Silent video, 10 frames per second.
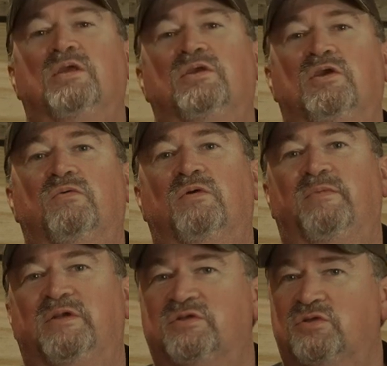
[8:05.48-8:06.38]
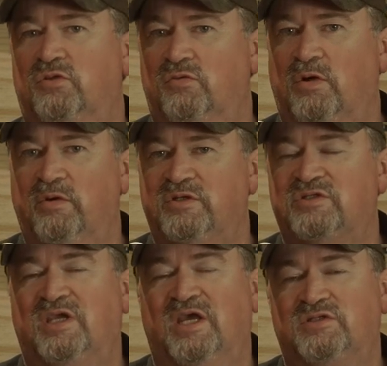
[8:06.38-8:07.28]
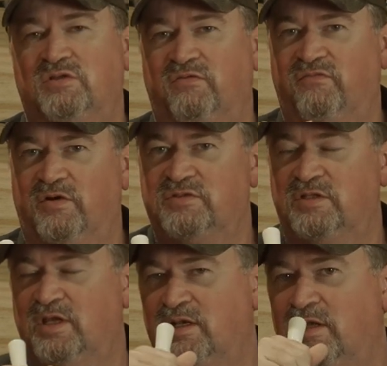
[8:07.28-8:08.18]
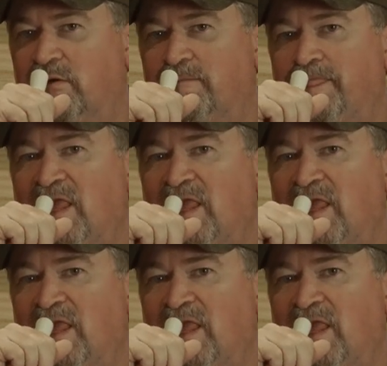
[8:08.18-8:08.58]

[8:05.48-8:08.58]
You want to be just throw it, just catch the first of that note.